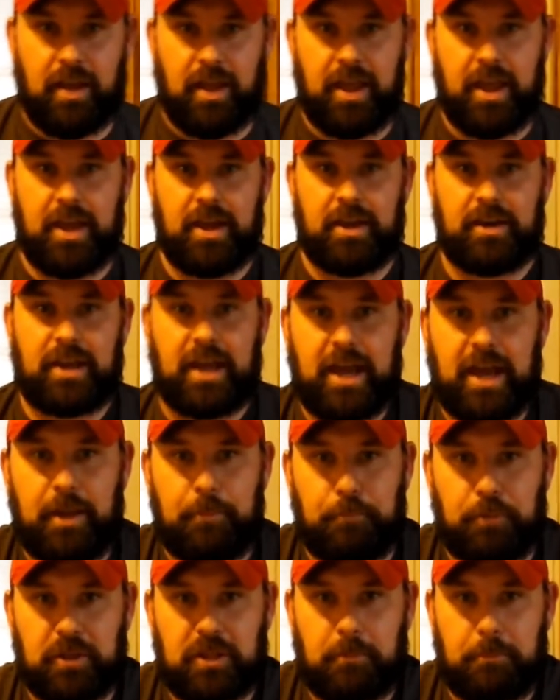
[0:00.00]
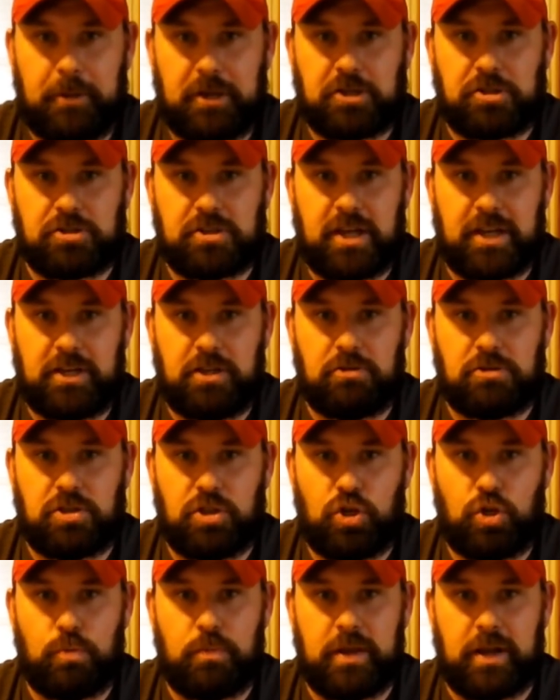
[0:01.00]
And I put the pictures on
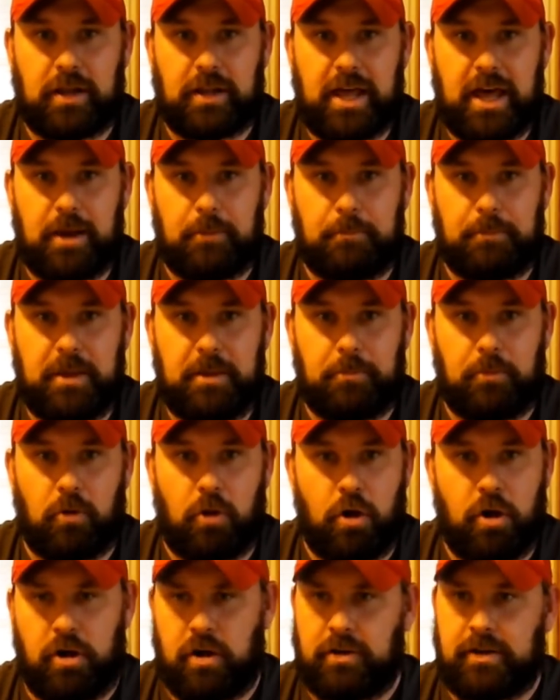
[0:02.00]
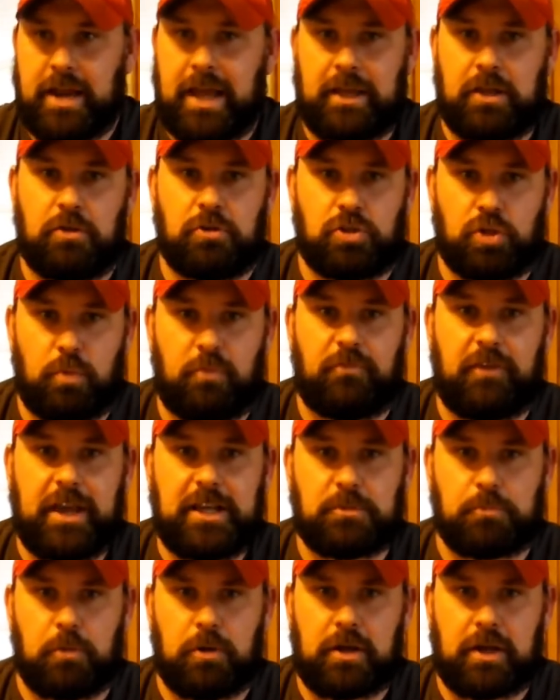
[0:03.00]
YouTube, and a lot of people, or not YouTube,
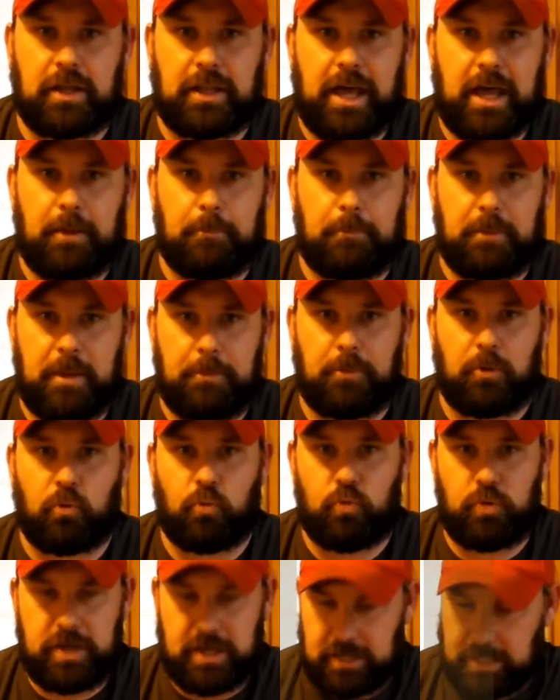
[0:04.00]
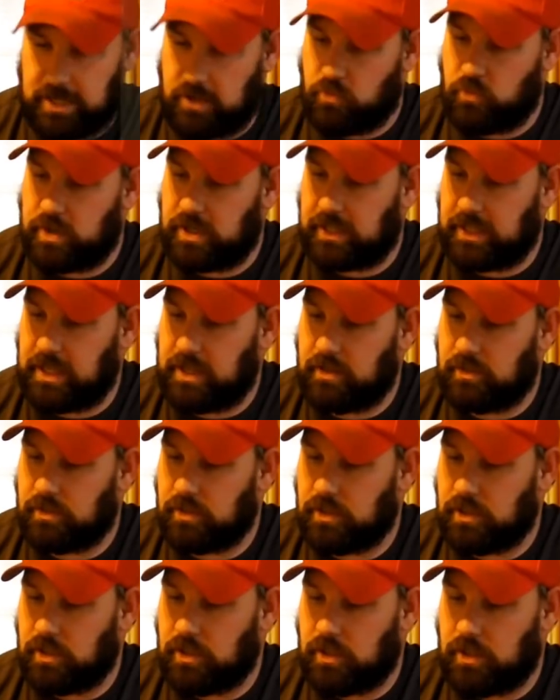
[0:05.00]
Facebook, a lot of people really
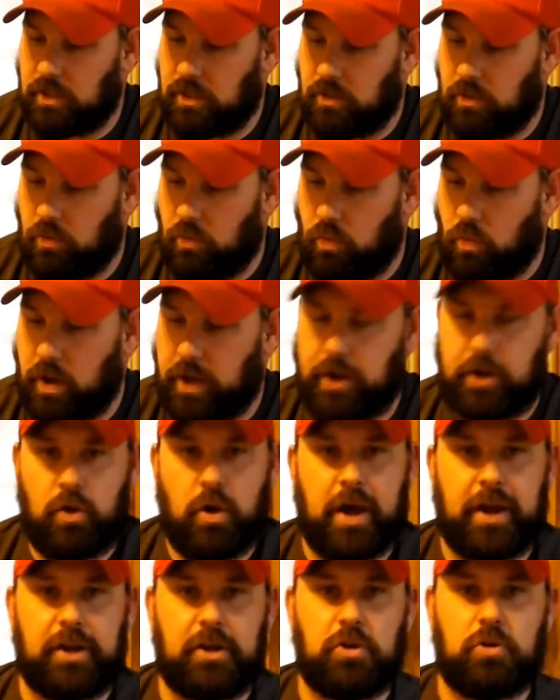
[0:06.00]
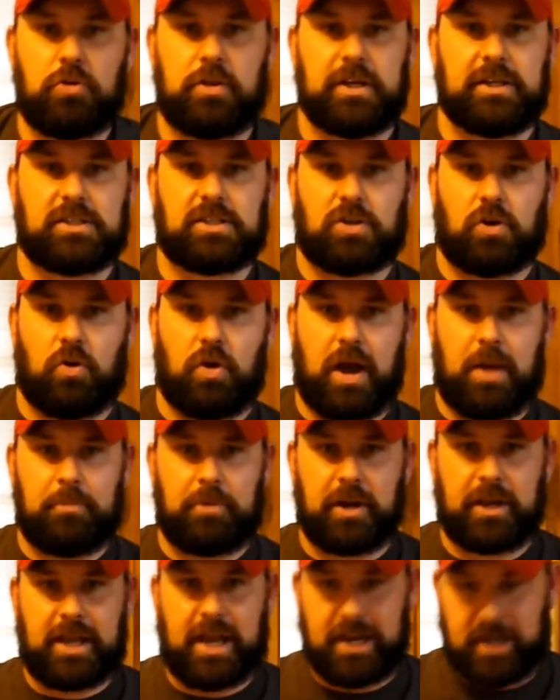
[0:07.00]
want to know how to do this. So I'm
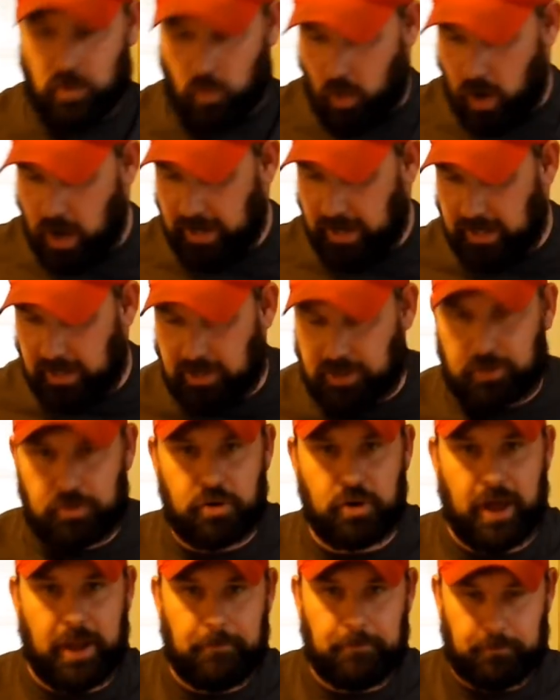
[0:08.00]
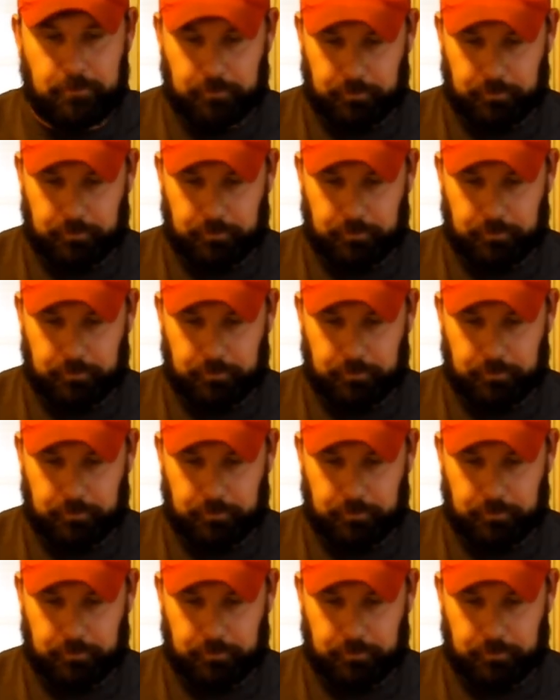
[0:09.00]
going to kind of walk you through it.